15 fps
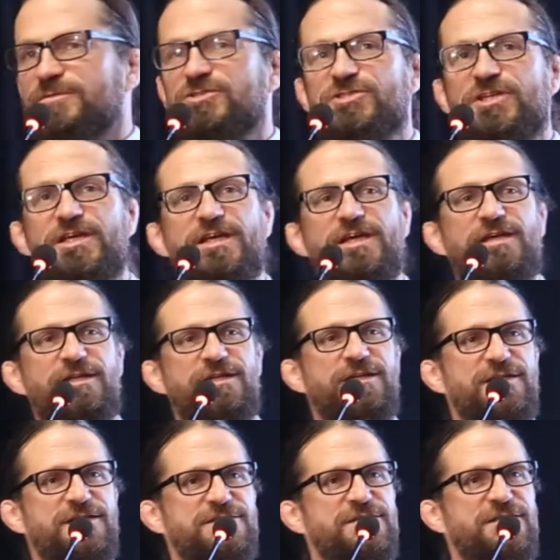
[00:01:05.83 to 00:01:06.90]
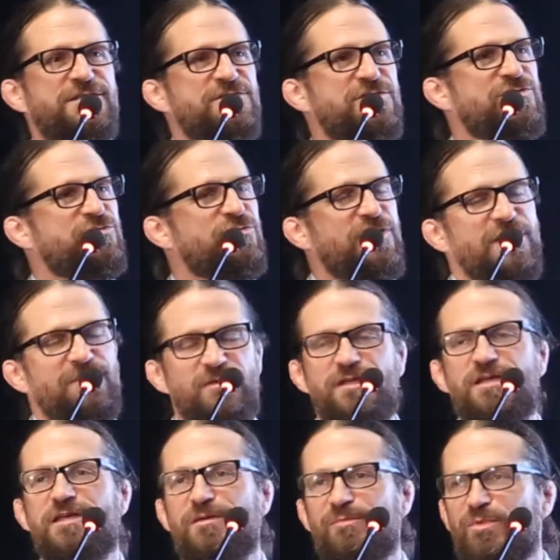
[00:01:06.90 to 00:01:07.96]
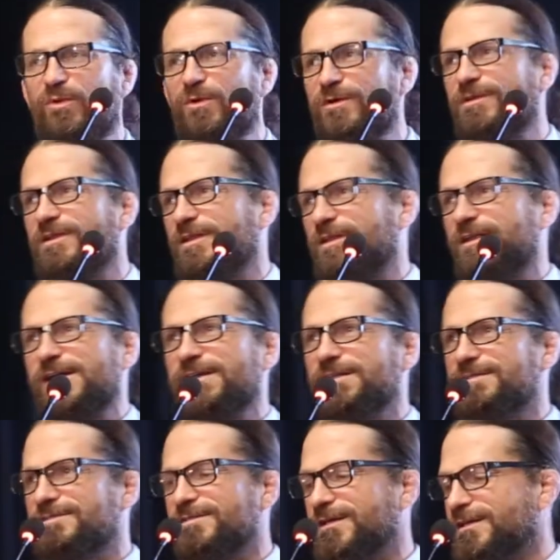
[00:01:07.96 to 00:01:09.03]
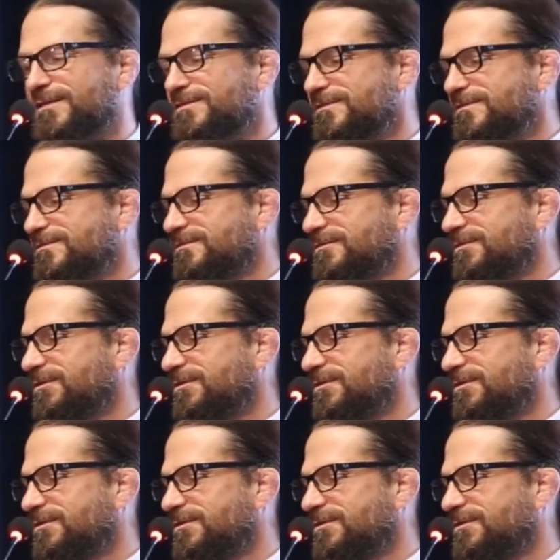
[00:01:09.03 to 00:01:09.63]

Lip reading: Chicken is extremely important in the United States.